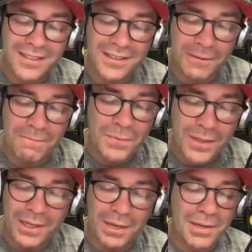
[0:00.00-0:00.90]
Look,
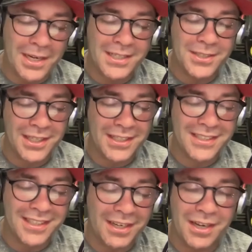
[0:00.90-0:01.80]

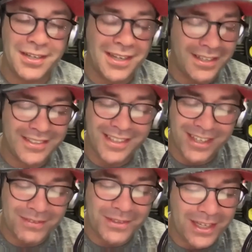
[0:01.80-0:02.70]
carbohydrates.
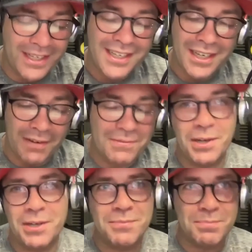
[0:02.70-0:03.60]
I've
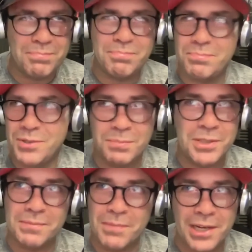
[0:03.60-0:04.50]
got a
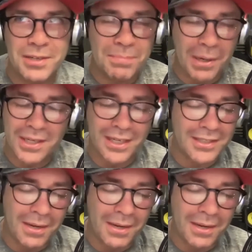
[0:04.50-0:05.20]
subject matter, a podcast.